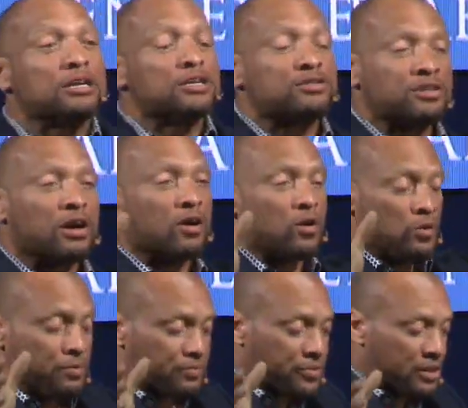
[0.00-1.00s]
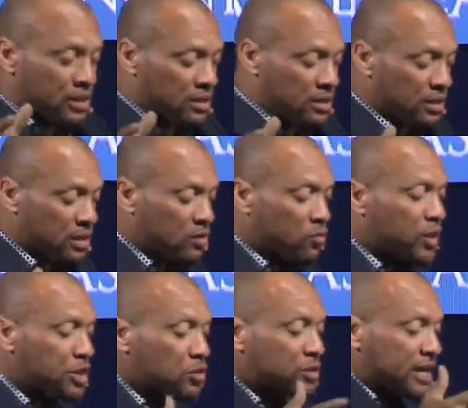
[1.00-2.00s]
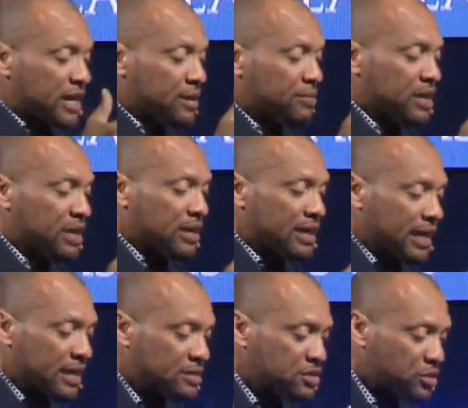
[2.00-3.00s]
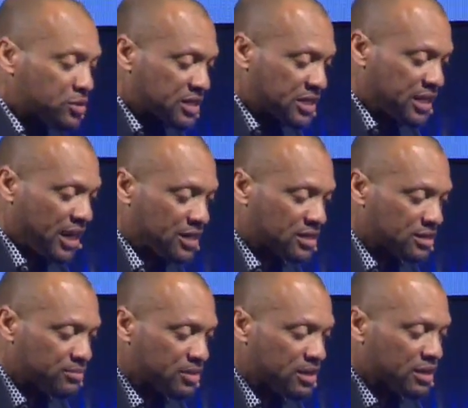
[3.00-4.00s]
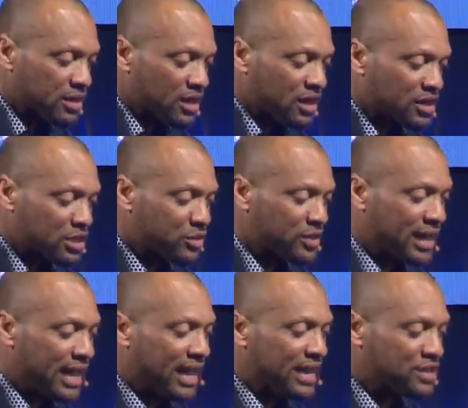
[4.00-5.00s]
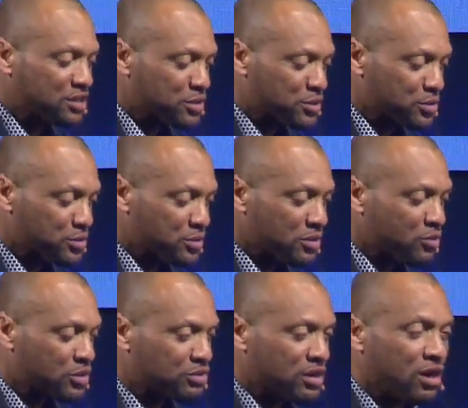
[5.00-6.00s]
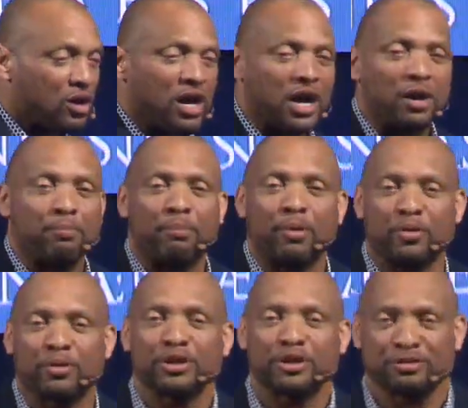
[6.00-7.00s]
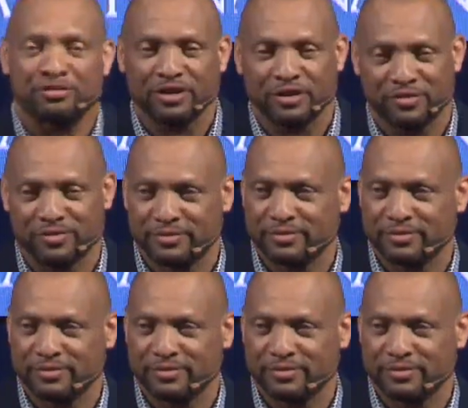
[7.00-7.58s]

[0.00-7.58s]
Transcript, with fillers: So, when you come into the kingdom, you and I do what's called humble yourself.